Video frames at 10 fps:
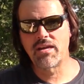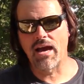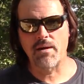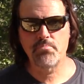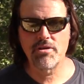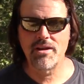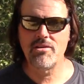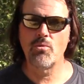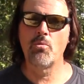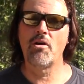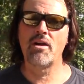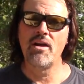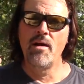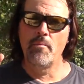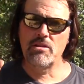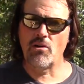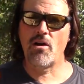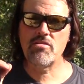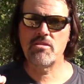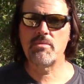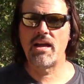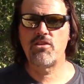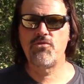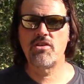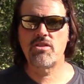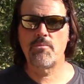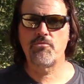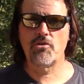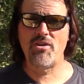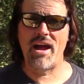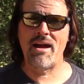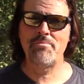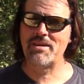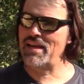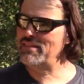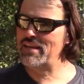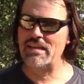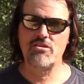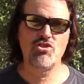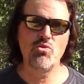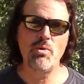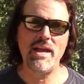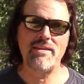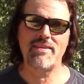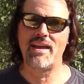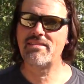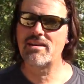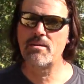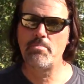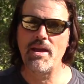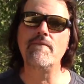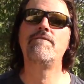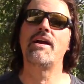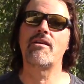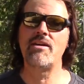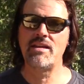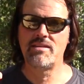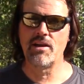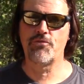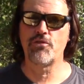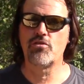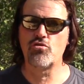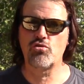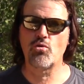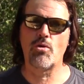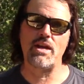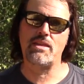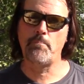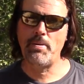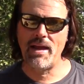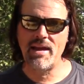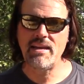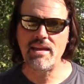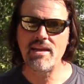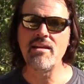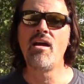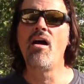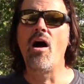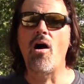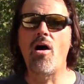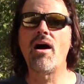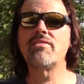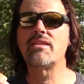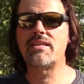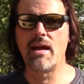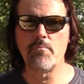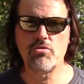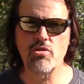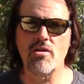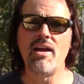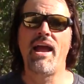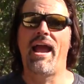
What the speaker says: you got to put in your work. But there are some nice fish up for grabs. And I think in 2 weeks, it's going to be a very different story, depending on the temperature